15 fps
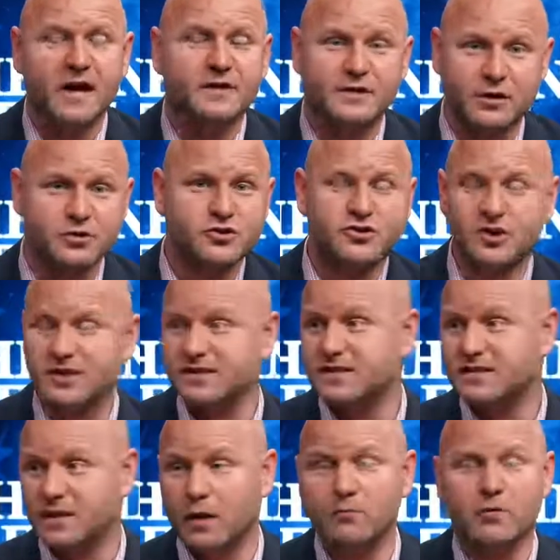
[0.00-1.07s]
There's
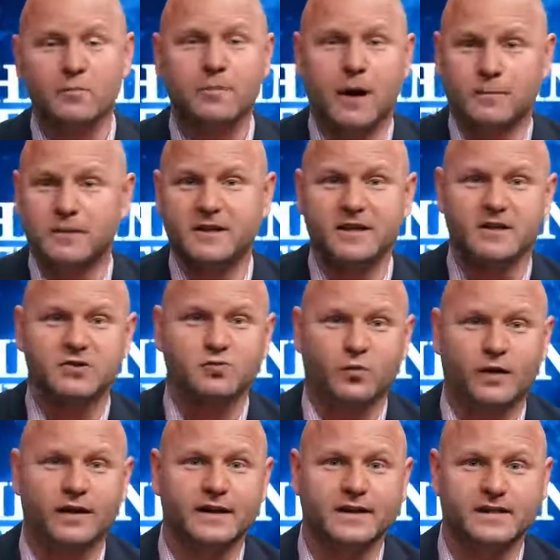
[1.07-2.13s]
just some Republicans
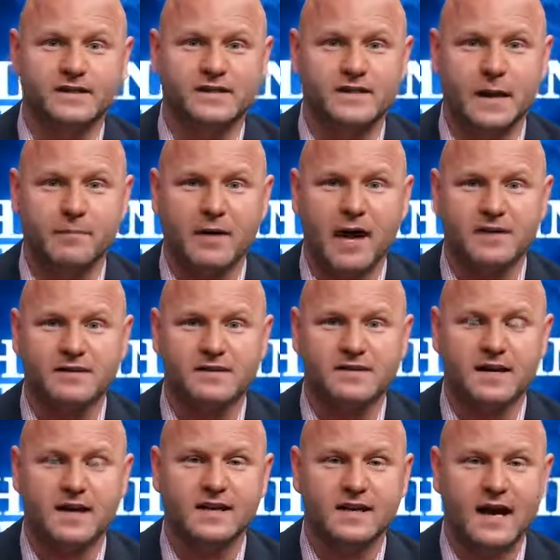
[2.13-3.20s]
willing to step out and
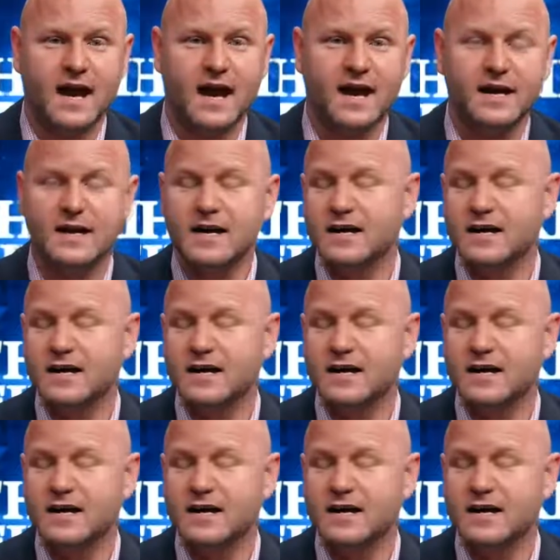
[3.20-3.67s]
say, yeah,